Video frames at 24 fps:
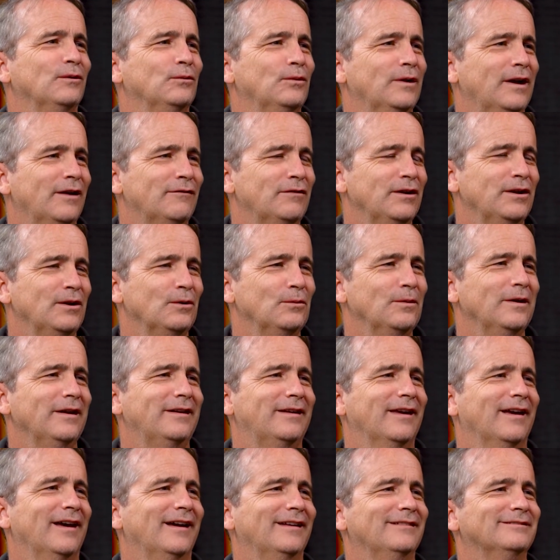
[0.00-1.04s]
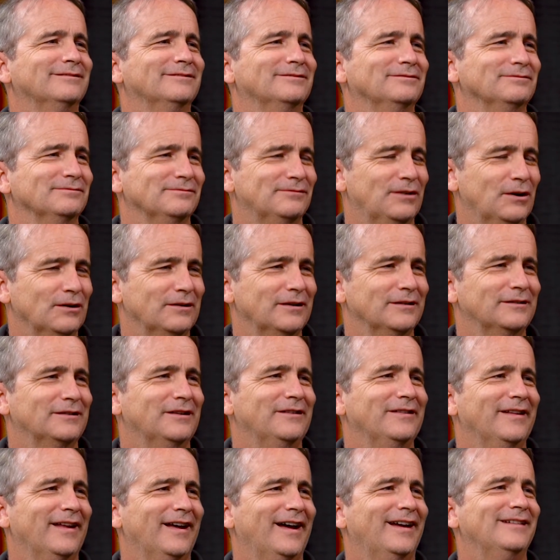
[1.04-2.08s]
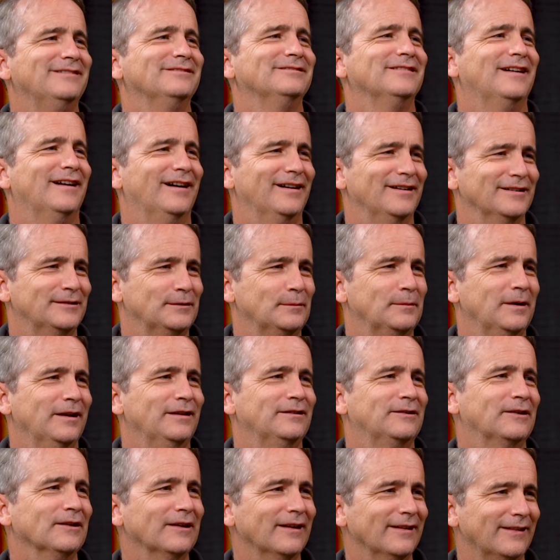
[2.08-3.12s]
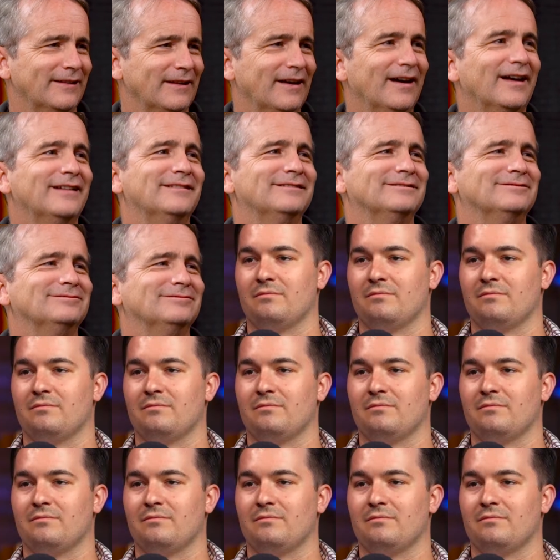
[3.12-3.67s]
Whatever you're weak at, focus on that. Hire somebody who's good at that.